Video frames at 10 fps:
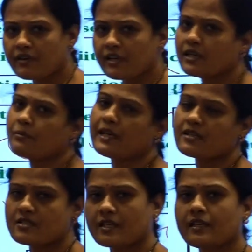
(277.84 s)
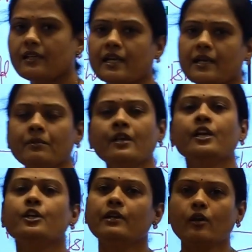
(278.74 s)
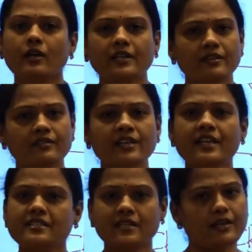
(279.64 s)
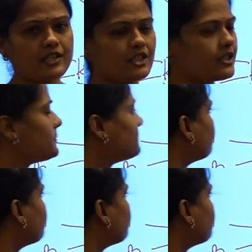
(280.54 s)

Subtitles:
variable at a single time, you will not get the race condition.